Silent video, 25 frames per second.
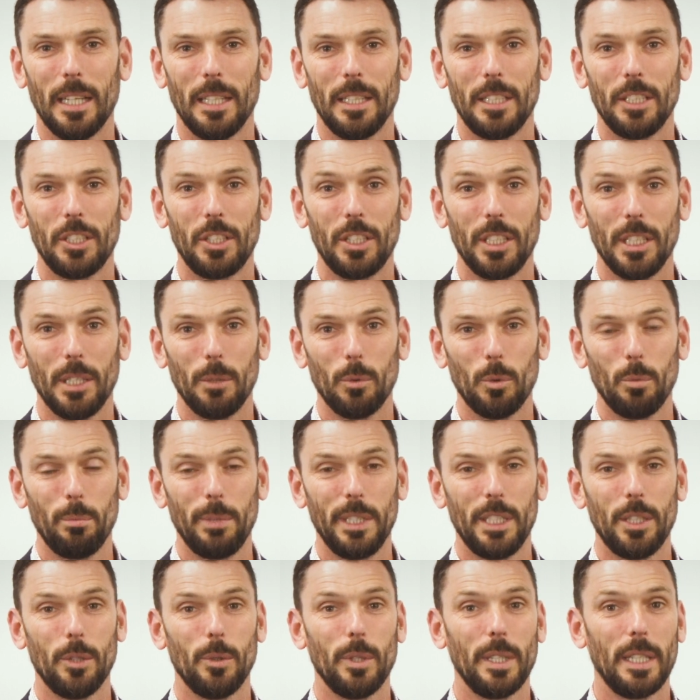This year we'll
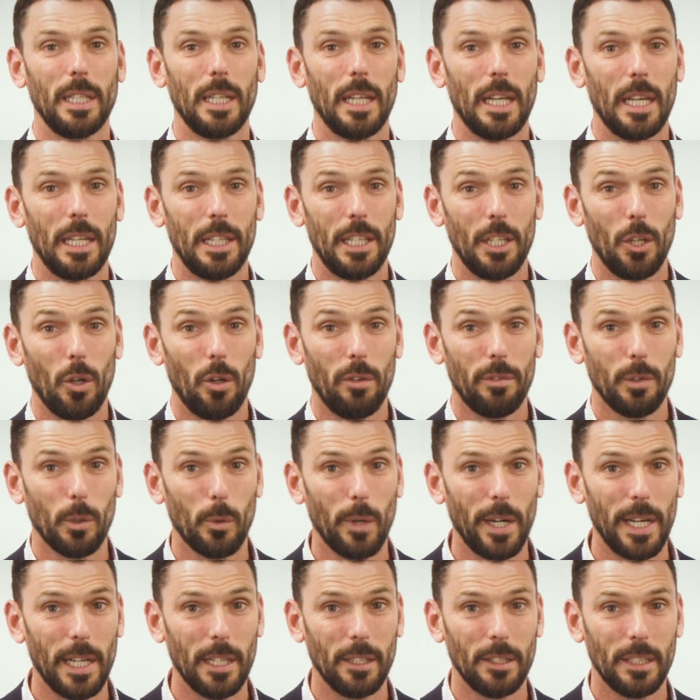be doing the offer
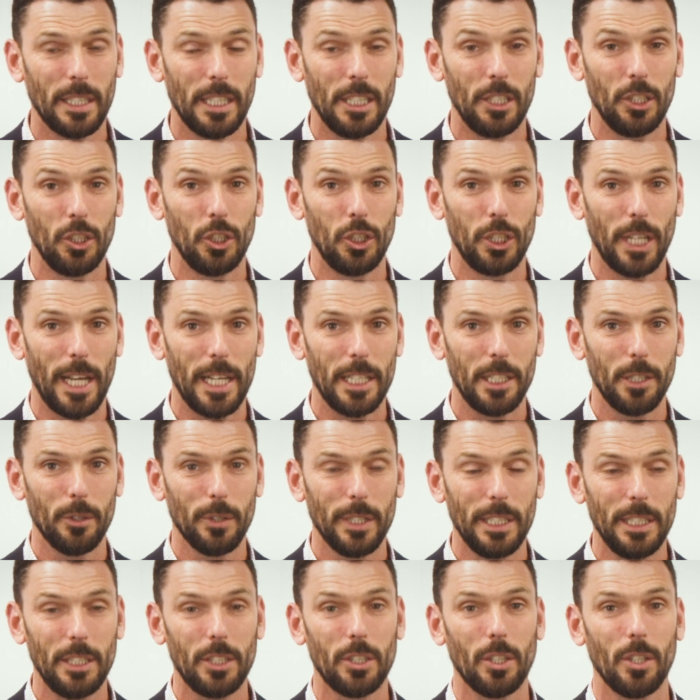round in
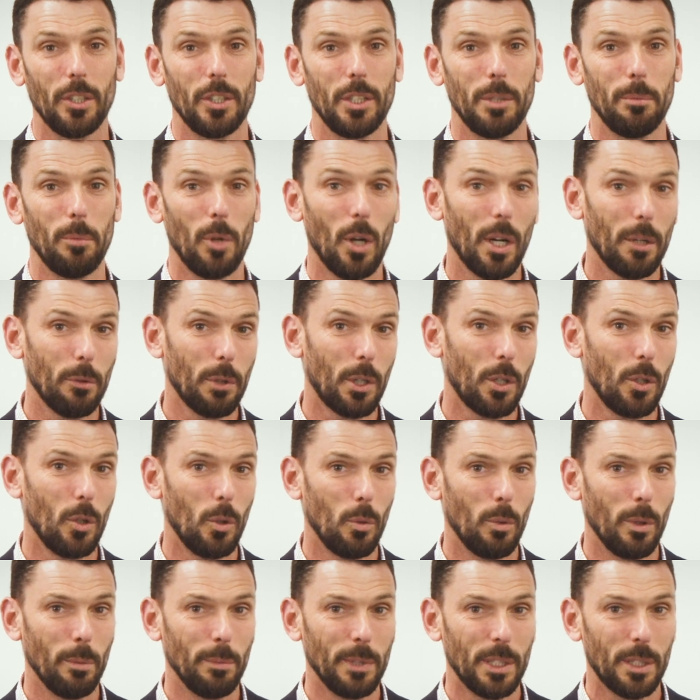January, so you might recall
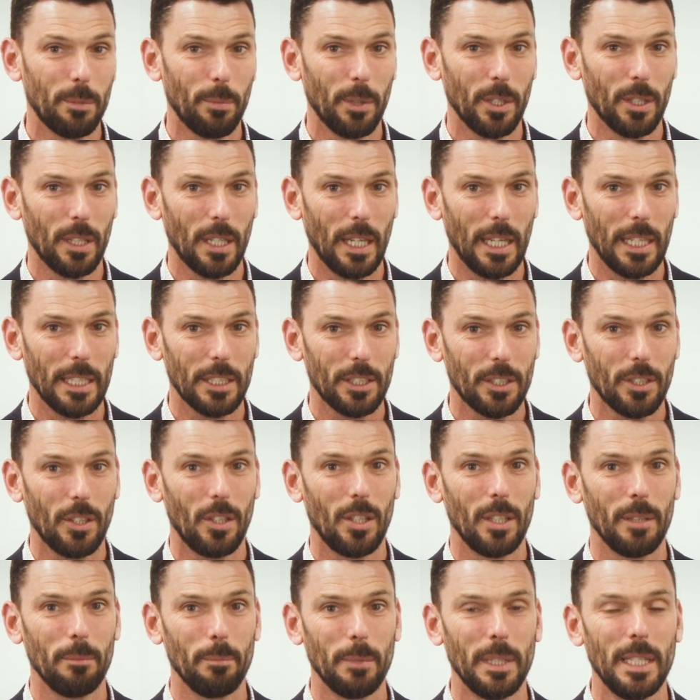when we spoke last
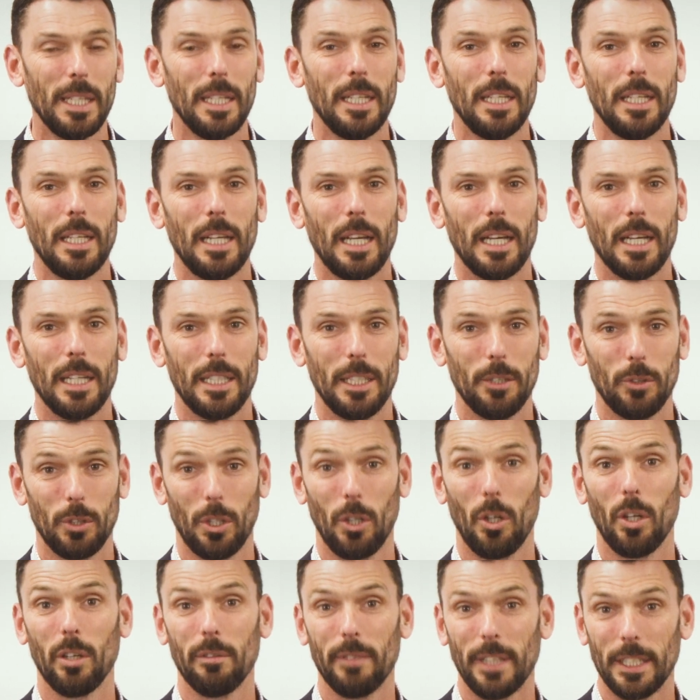time there's a
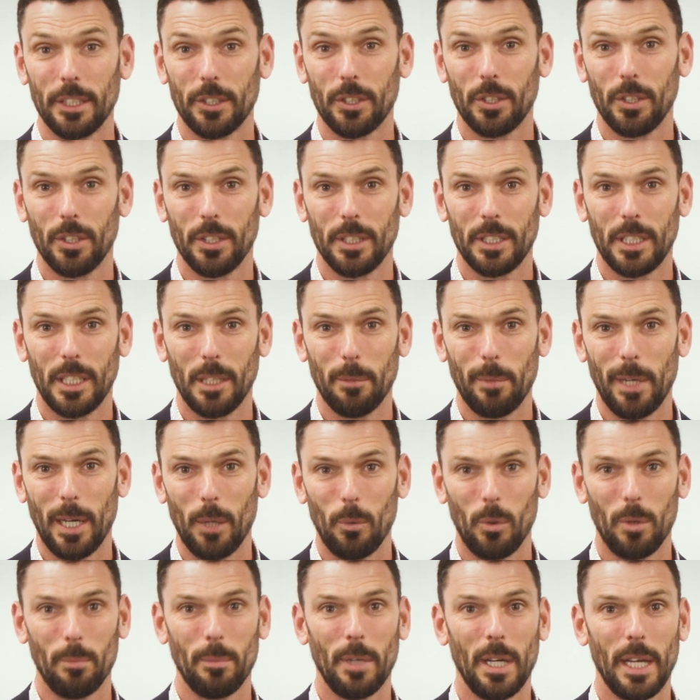lot of uncertainty about
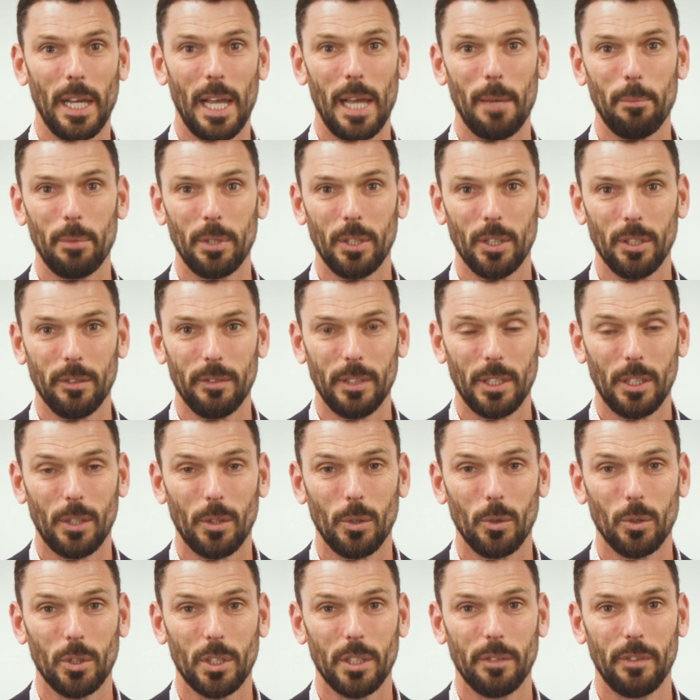what might happen over the
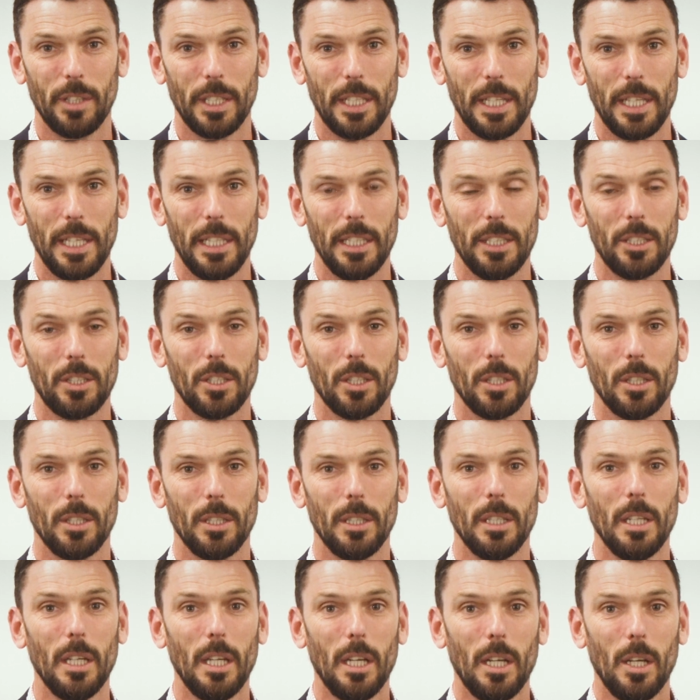course of the year,
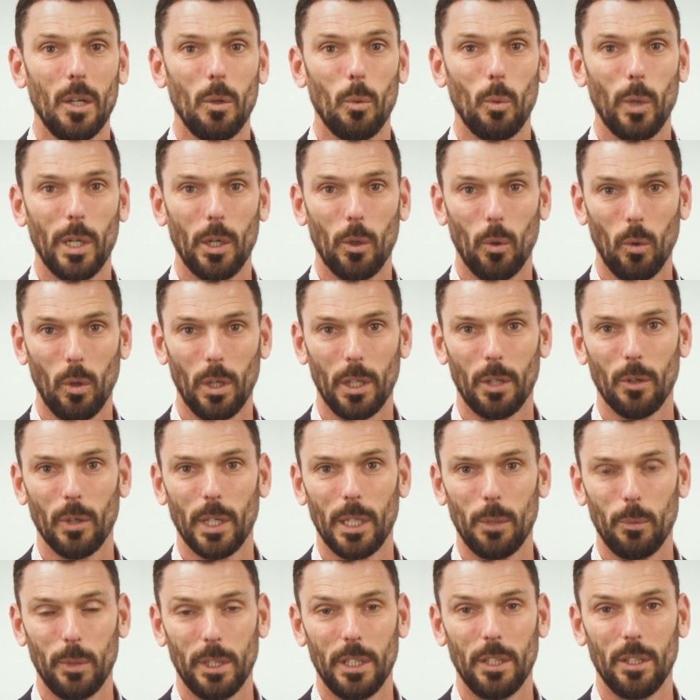so we all
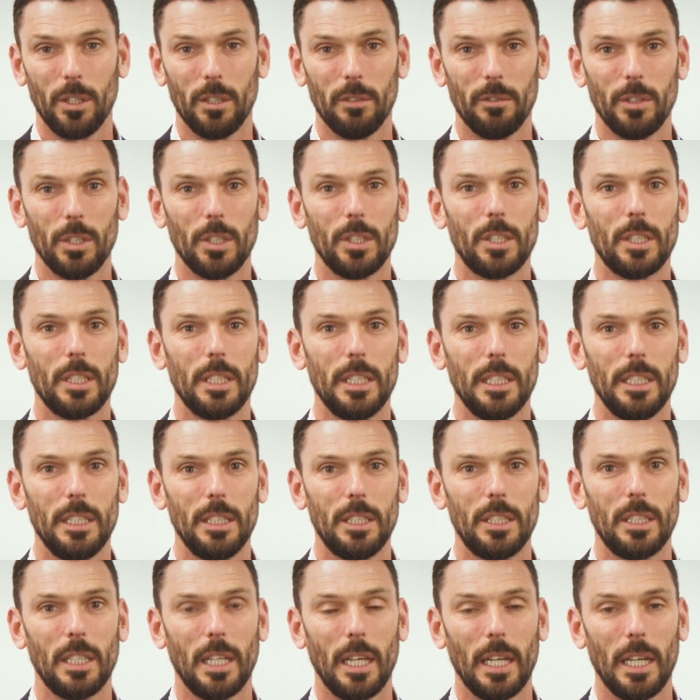agreed with the
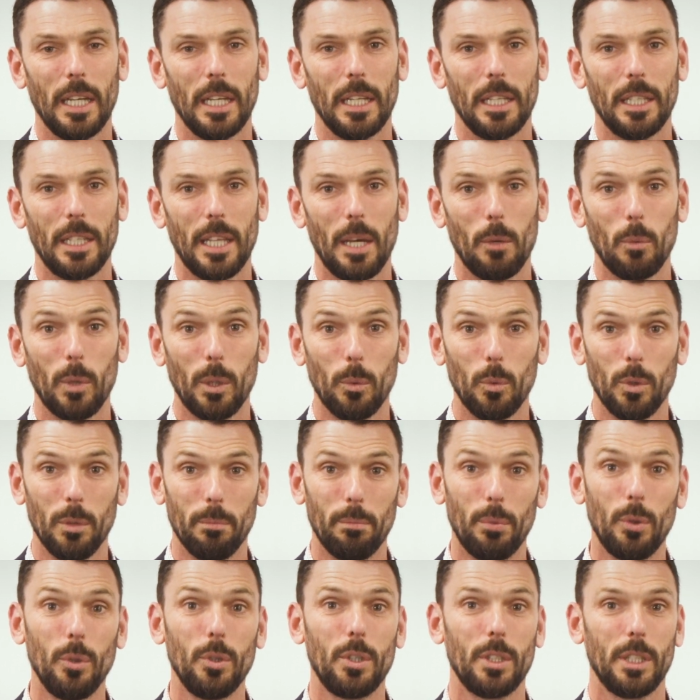universities that we would
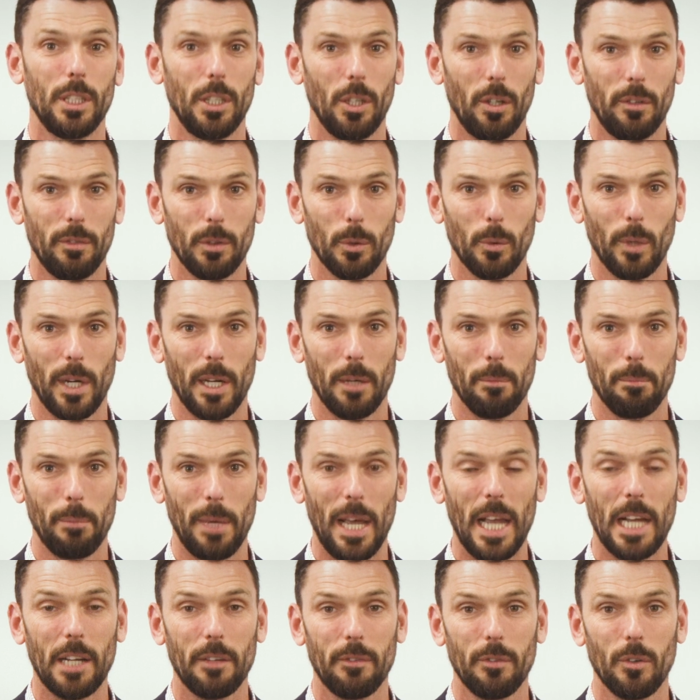push the offer round
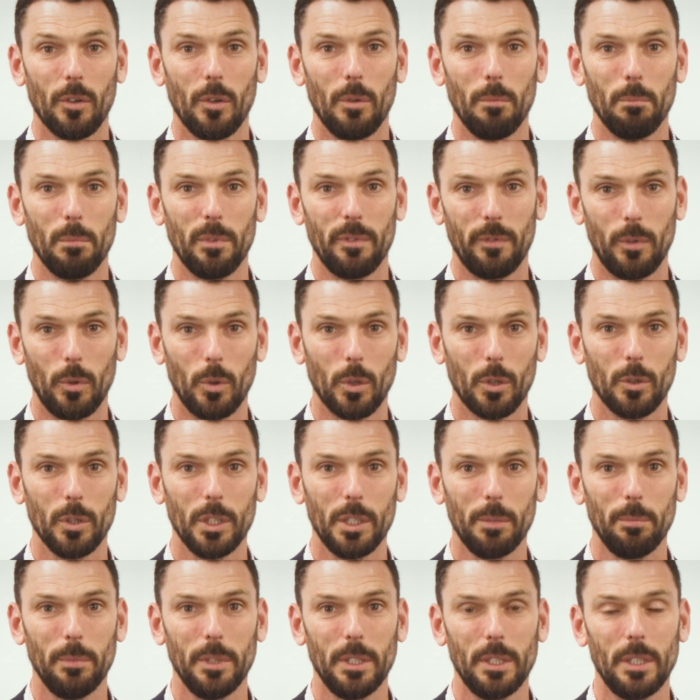back from before
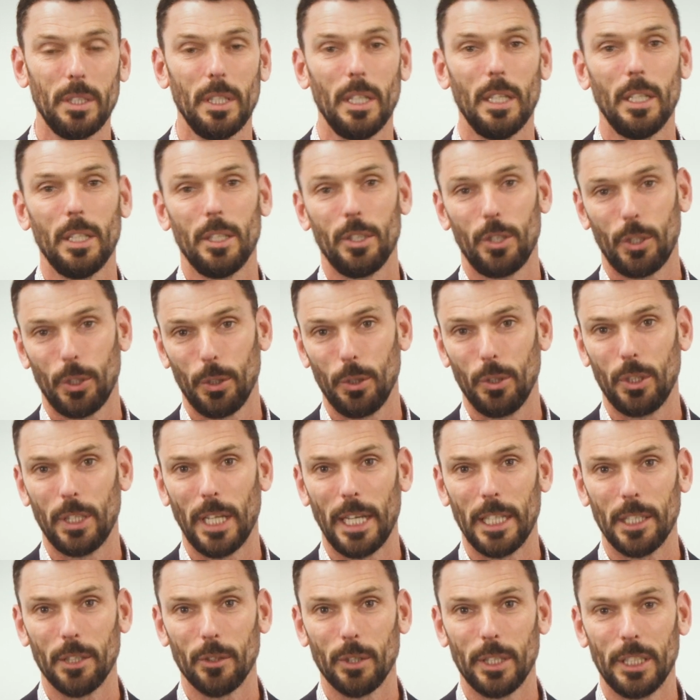Christmas to
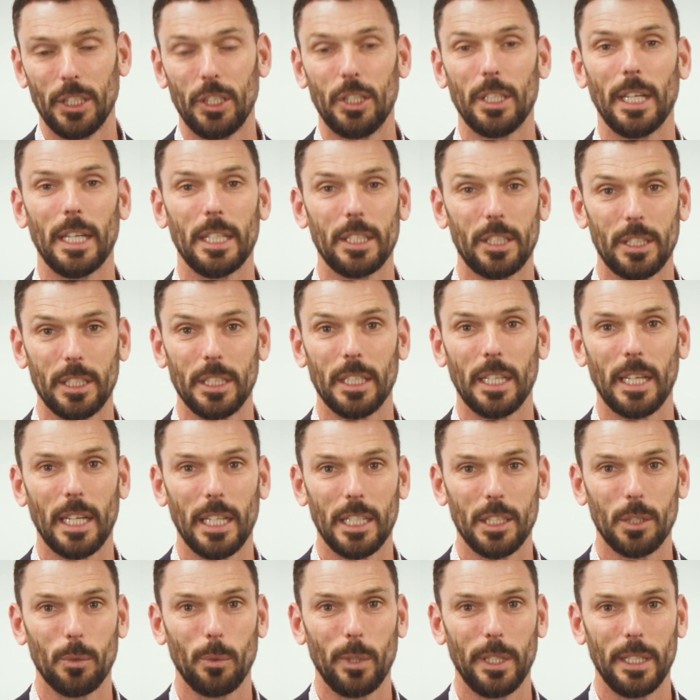January just in
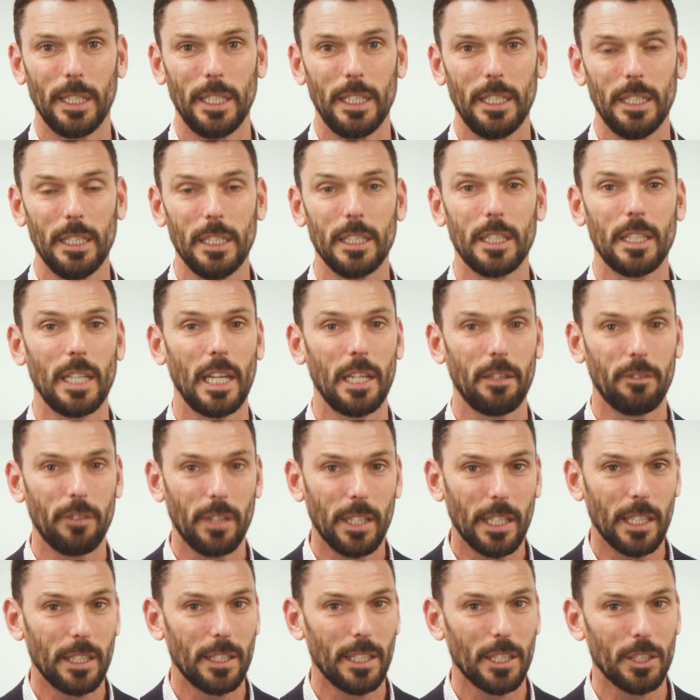case we needed it.
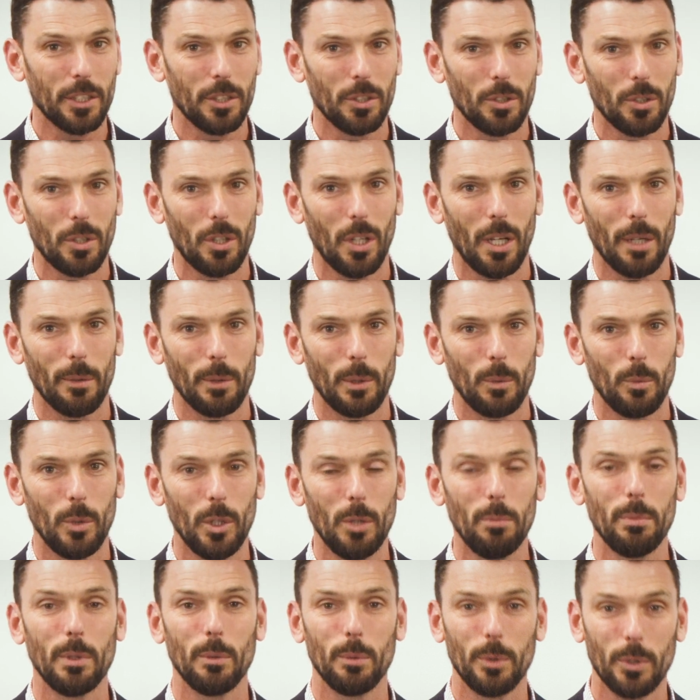Thankfully it doesn't look like we
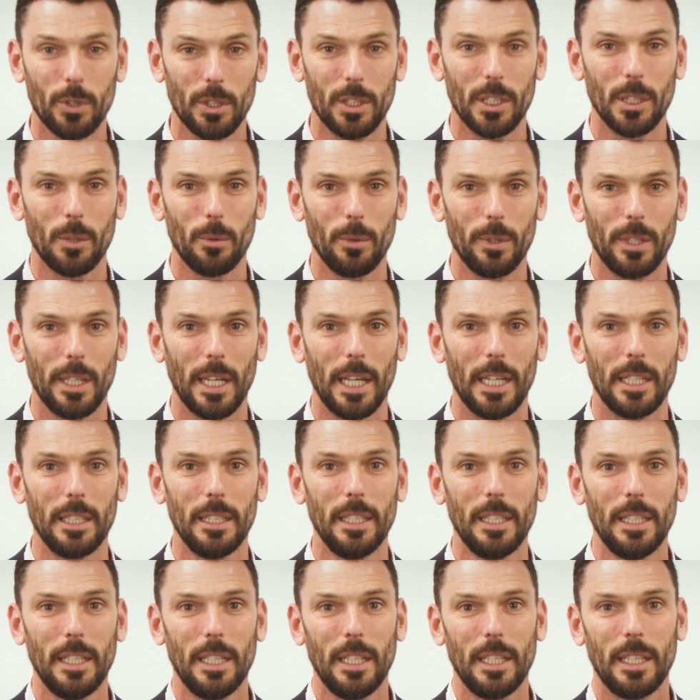will, but we'll stick with that
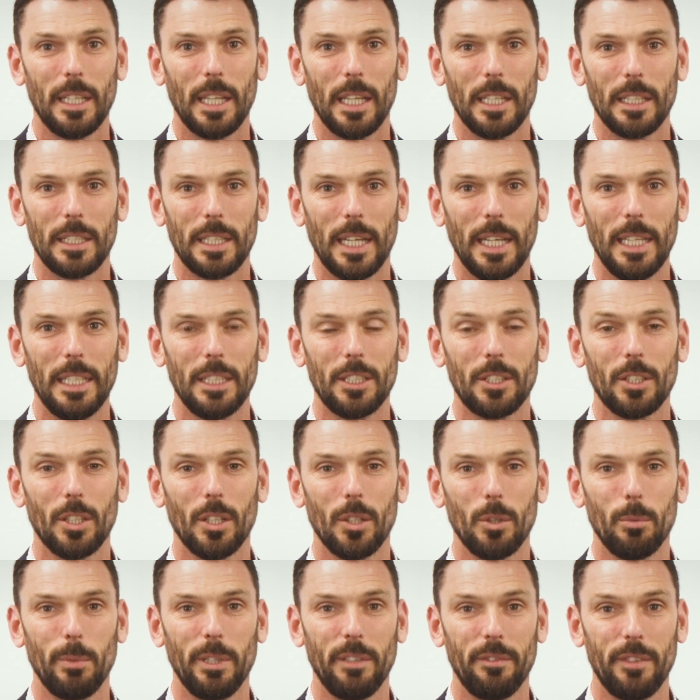date, so
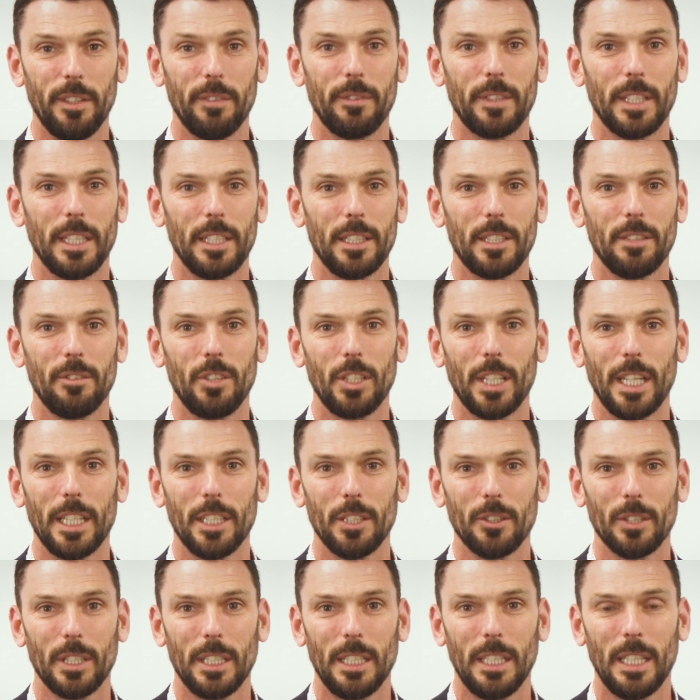it'll be 15th of
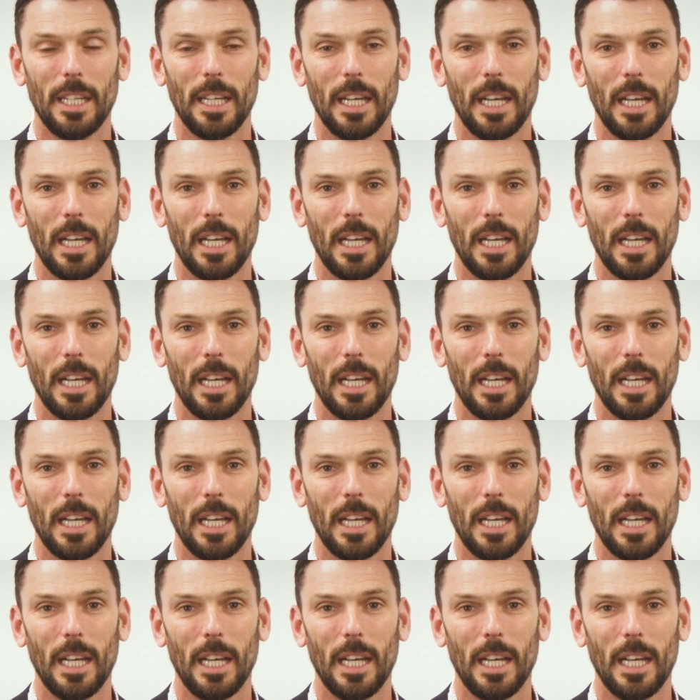January